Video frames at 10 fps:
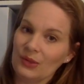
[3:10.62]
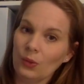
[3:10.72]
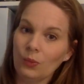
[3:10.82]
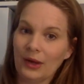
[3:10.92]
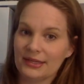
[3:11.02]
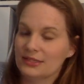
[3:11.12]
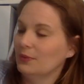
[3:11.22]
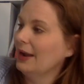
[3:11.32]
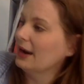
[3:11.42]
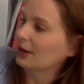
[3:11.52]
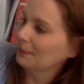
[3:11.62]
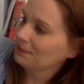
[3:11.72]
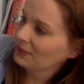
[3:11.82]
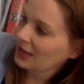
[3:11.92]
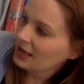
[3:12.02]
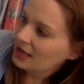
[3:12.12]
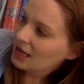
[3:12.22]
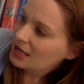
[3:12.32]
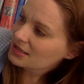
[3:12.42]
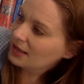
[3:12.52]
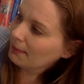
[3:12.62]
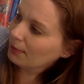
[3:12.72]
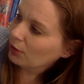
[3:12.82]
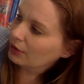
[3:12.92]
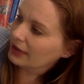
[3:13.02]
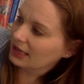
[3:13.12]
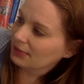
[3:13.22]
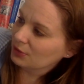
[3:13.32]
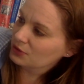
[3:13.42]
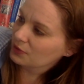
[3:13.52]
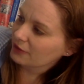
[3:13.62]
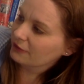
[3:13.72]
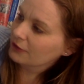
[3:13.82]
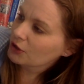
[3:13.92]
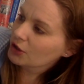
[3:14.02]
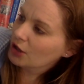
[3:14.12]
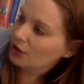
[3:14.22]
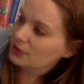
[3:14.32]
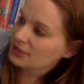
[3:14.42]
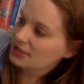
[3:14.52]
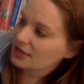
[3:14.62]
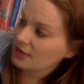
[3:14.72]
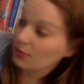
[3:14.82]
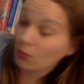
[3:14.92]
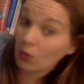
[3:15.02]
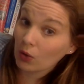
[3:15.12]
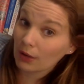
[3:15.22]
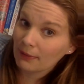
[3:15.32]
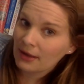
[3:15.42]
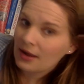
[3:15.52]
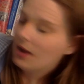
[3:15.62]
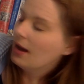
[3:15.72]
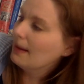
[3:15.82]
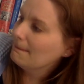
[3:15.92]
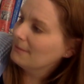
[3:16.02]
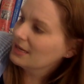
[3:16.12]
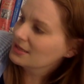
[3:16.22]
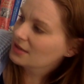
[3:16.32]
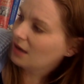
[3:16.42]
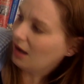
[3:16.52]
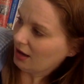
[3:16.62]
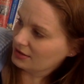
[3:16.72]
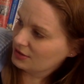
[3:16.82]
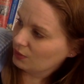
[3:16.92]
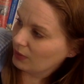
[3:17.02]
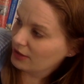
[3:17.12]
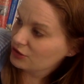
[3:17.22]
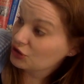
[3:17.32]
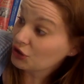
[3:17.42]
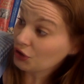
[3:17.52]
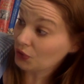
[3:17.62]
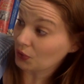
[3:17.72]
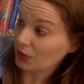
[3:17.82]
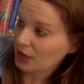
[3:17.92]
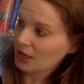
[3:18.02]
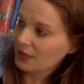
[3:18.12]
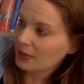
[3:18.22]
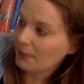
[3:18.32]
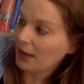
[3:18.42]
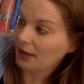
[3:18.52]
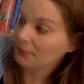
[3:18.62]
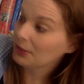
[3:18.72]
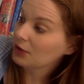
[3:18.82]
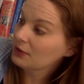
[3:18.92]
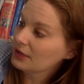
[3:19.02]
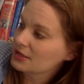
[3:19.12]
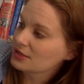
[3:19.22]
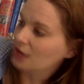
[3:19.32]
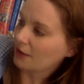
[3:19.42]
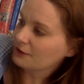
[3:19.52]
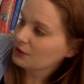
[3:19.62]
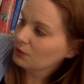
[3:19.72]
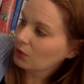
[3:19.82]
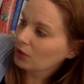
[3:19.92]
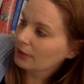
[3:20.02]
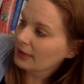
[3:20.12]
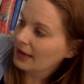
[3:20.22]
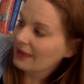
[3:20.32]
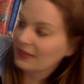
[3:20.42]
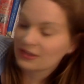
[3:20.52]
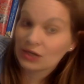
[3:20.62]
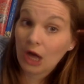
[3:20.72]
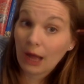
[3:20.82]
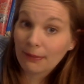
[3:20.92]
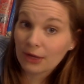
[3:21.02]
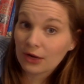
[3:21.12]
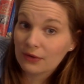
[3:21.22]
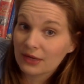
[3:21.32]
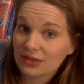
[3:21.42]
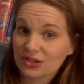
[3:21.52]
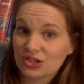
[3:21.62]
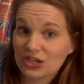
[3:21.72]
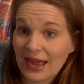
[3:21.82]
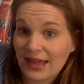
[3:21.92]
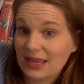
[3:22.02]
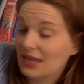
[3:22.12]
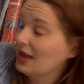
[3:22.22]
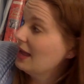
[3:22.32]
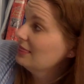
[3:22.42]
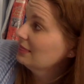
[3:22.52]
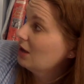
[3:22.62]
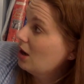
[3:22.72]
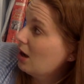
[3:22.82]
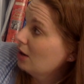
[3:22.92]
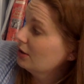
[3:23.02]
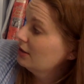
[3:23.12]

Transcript: What to wear? Some polar animals wear fur coats to keep warm. A musk ox wears two. The bottom coat is soft and warm, and the top coat is shaggy and long.